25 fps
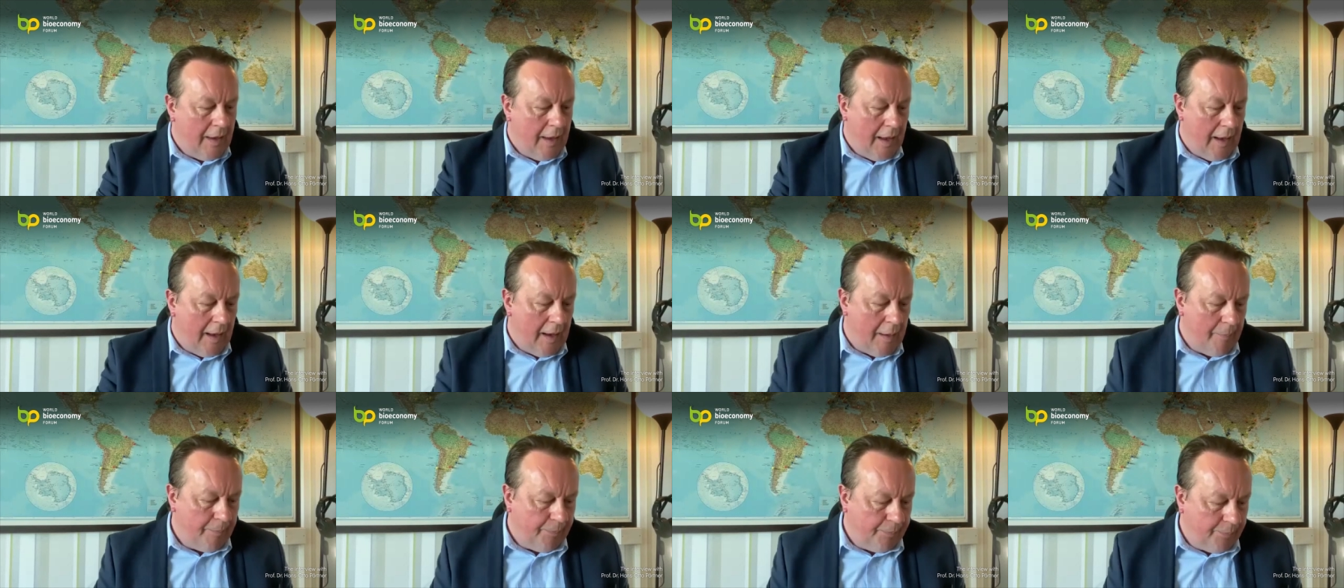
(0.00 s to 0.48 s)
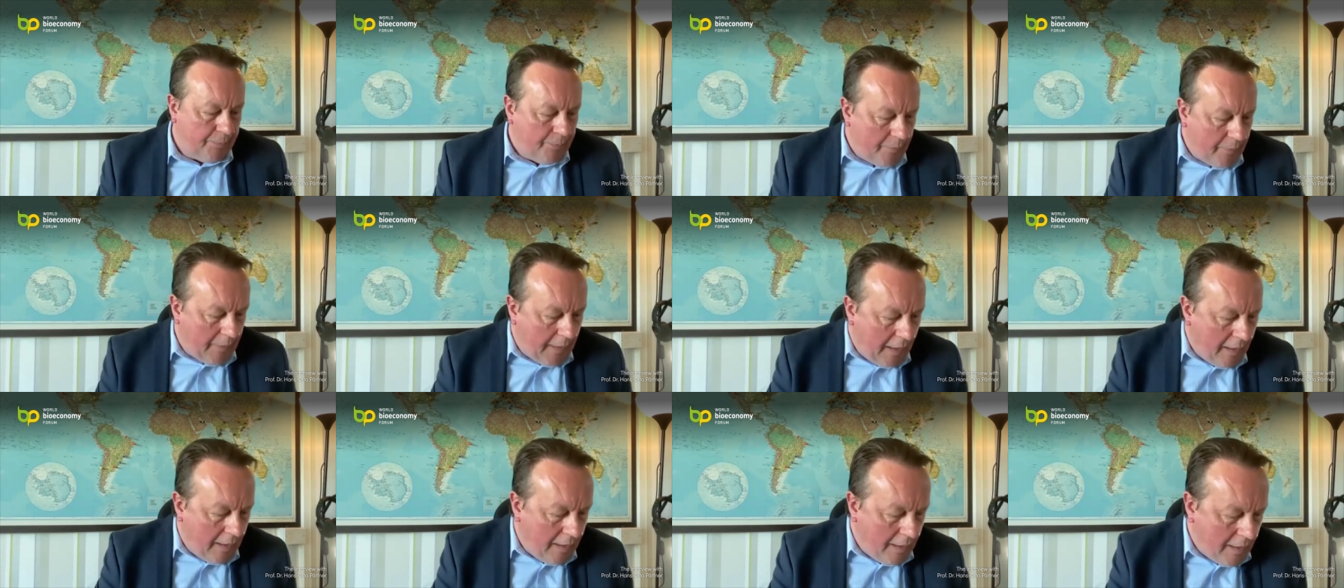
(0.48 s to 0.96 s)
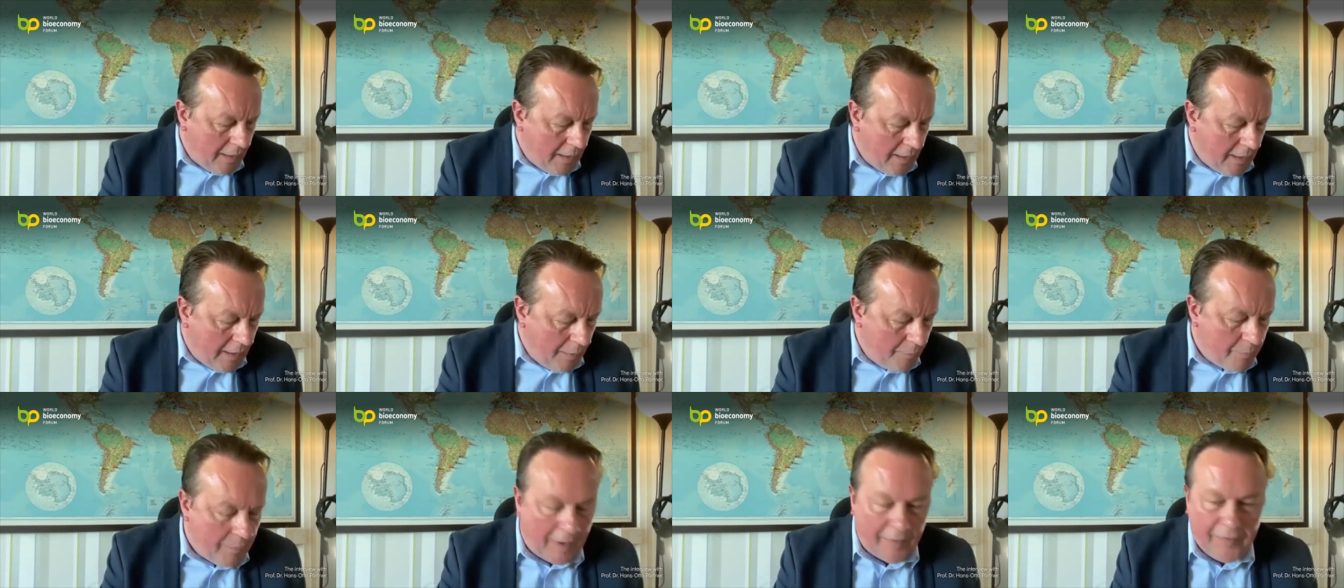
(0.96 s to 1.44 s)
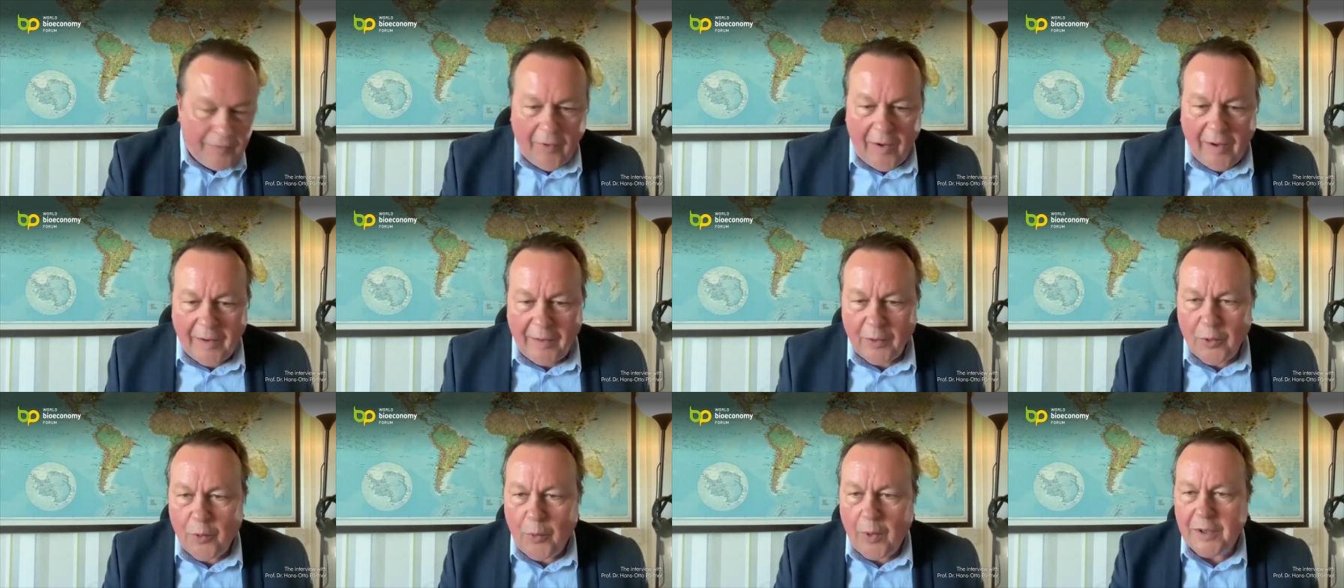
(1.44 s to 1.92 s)
Um, my
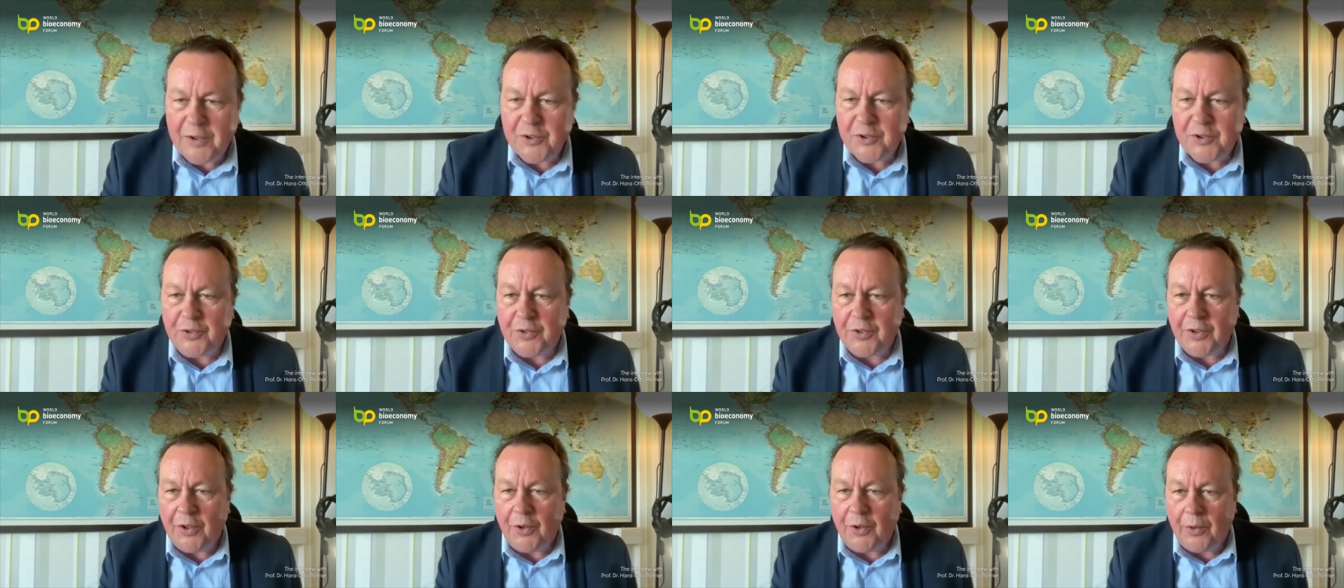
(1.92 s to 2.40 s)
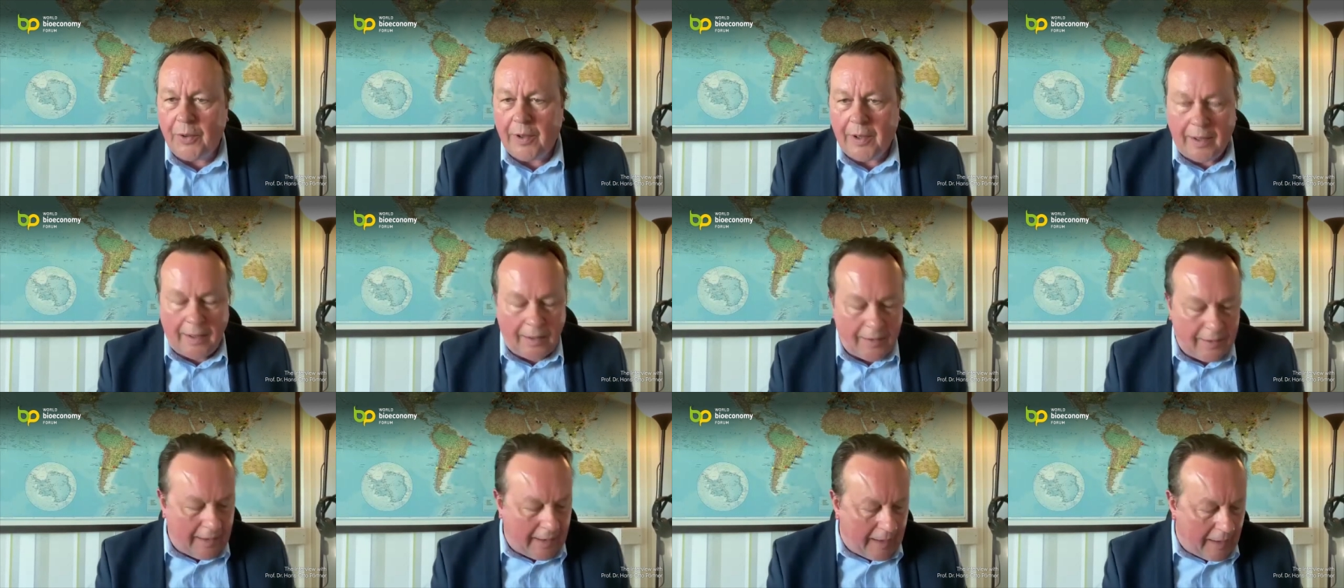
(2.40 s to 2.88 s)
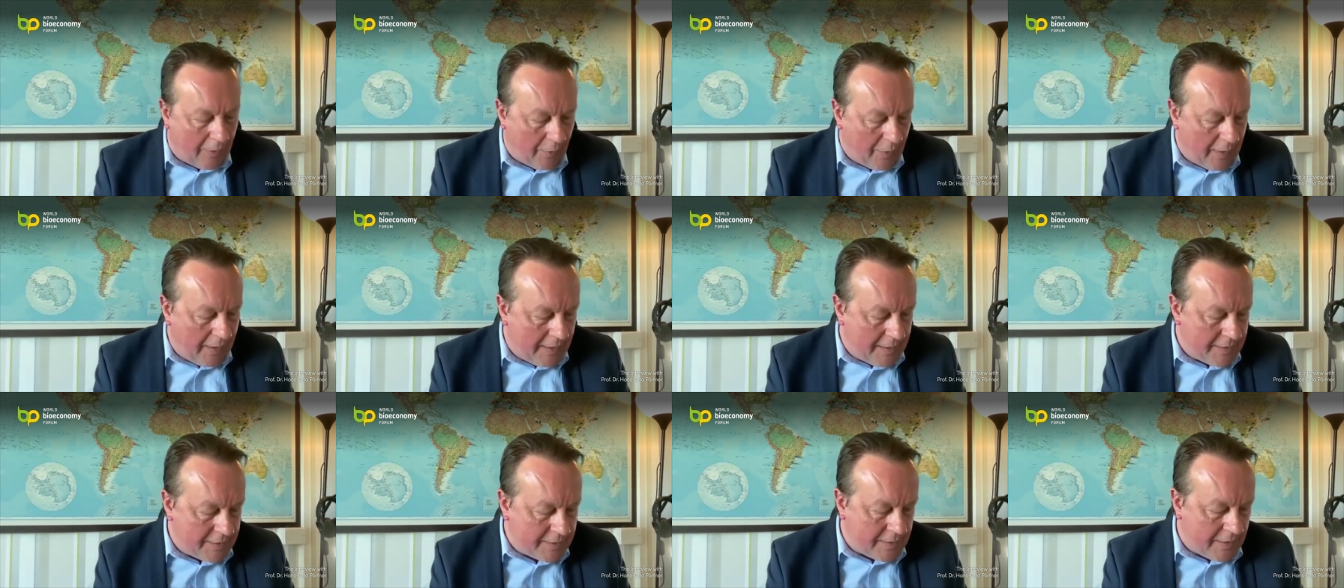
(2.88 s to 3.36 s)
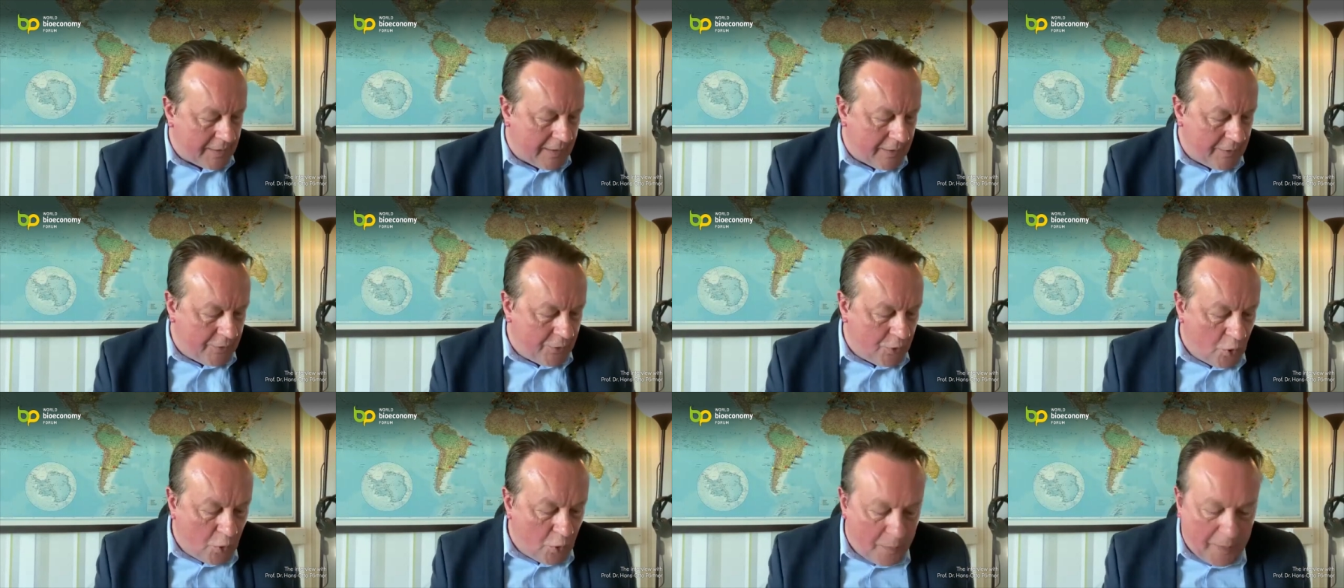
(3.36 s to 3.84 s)
final question to you here now is uh,
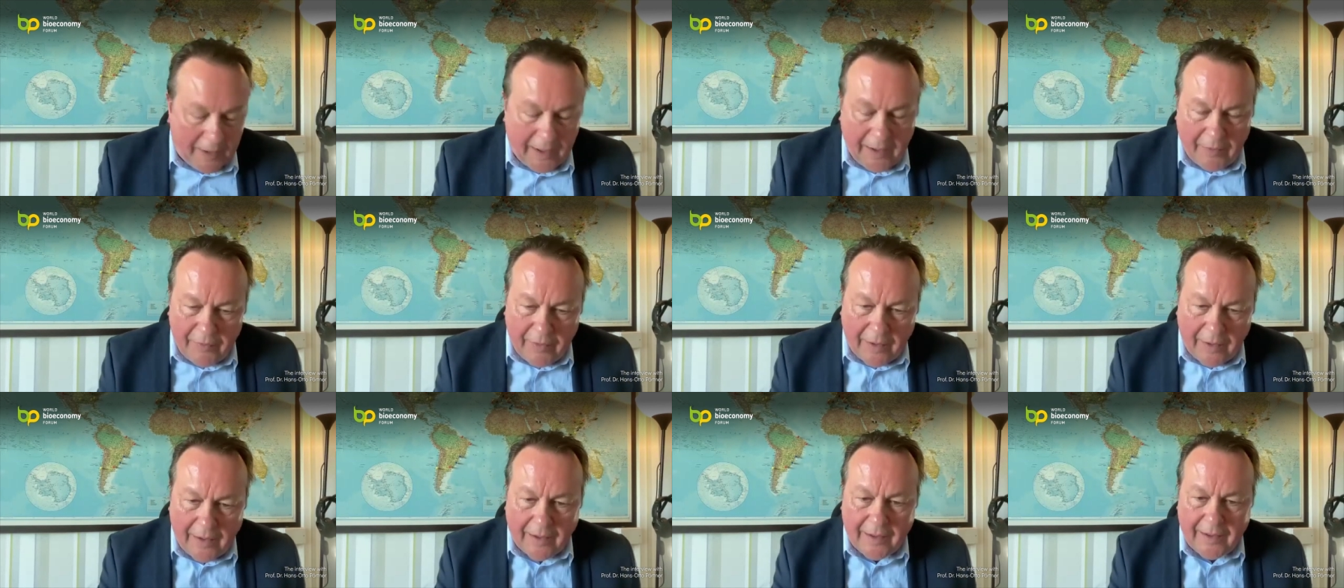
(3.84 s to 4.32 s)
you'll be giving a